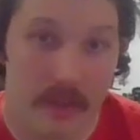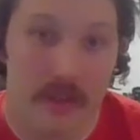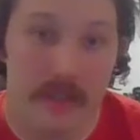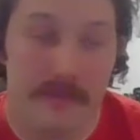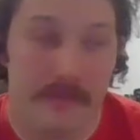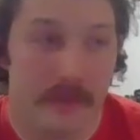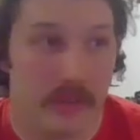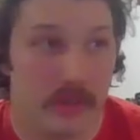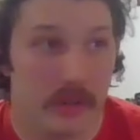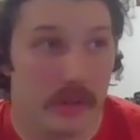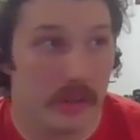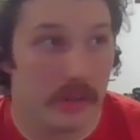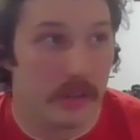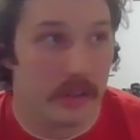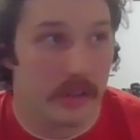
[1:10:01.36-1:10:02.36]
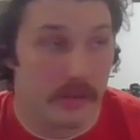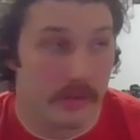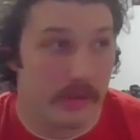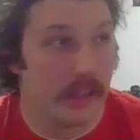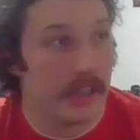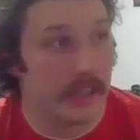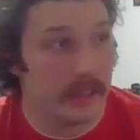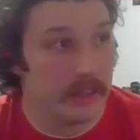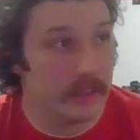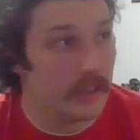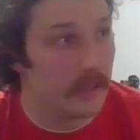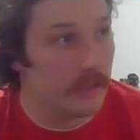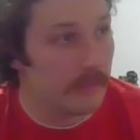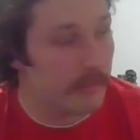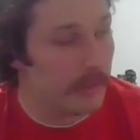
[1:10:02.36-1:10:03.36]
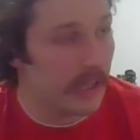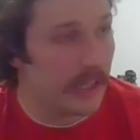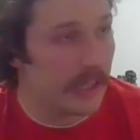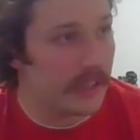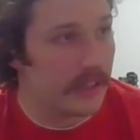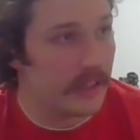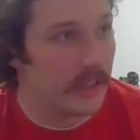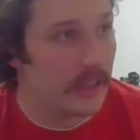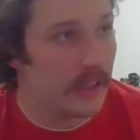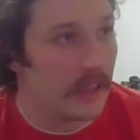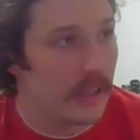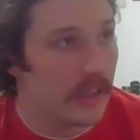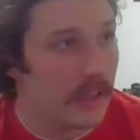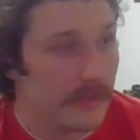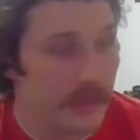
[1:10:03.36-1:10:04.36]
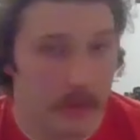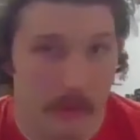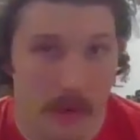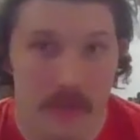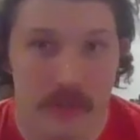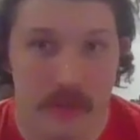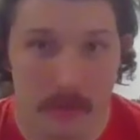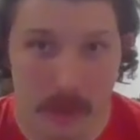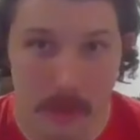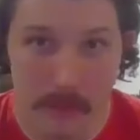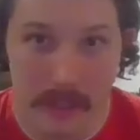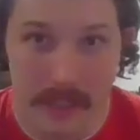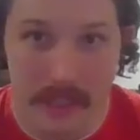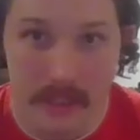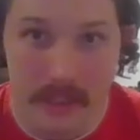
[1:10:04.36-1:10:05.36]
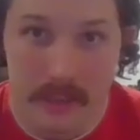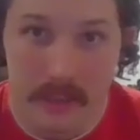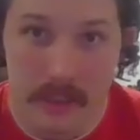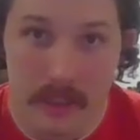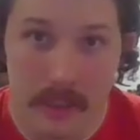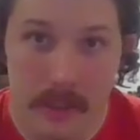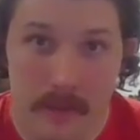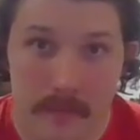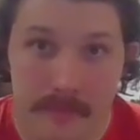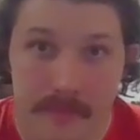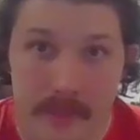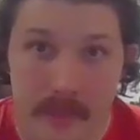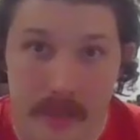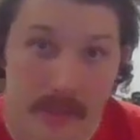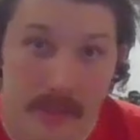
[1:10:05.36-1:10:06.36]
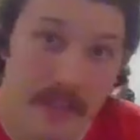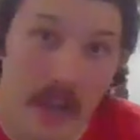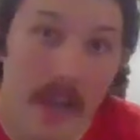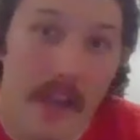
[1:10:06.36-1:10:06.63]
only for your career, but for your emotional well-being. Because